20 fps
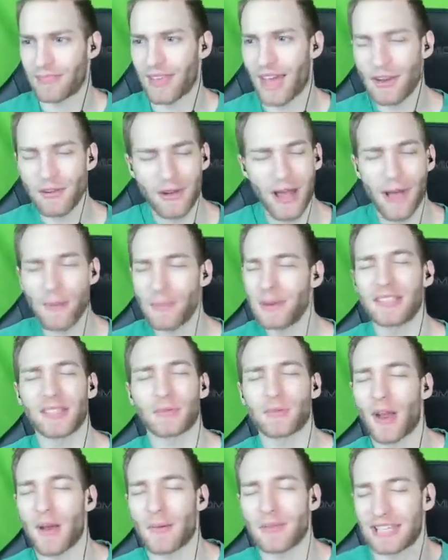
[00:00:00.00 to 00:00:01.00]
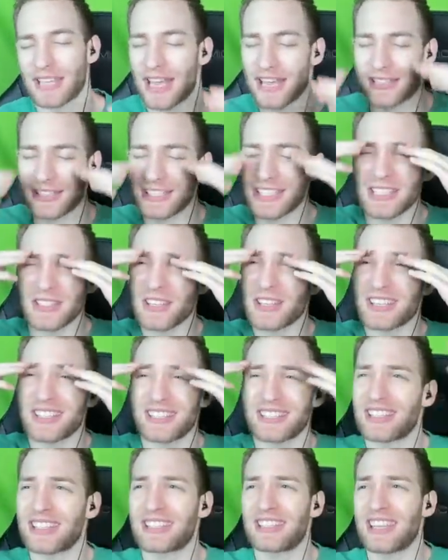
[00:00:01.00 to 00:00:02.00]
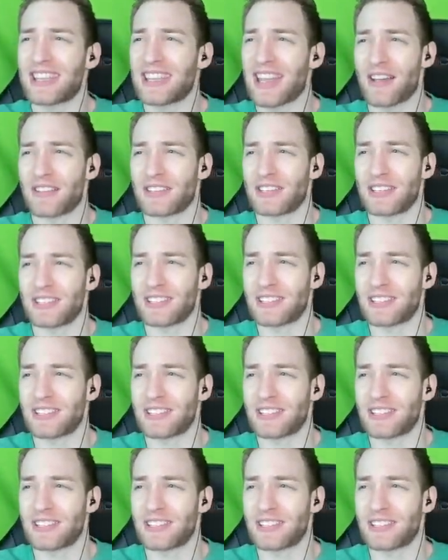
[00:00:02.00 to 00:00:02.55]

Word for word: I don't know how many subscribers he has. He has like 60,000.